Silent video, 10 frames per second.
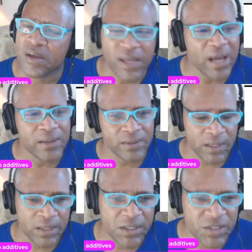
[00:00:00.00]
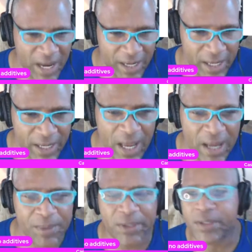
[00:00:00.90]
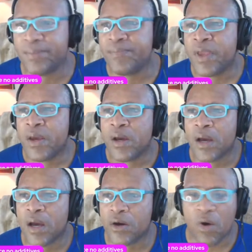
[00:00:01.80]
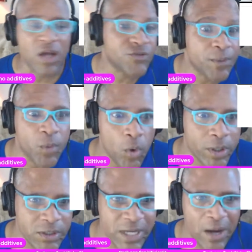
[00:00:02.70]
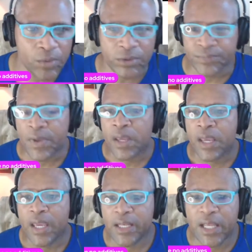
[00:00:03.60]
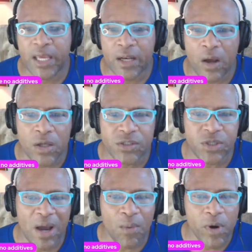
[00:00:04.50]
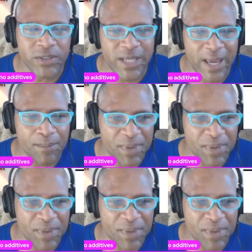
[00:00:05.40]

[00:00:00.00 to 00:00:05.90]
Yeah, the John Hancock building, across from the water tower. And then also I worked at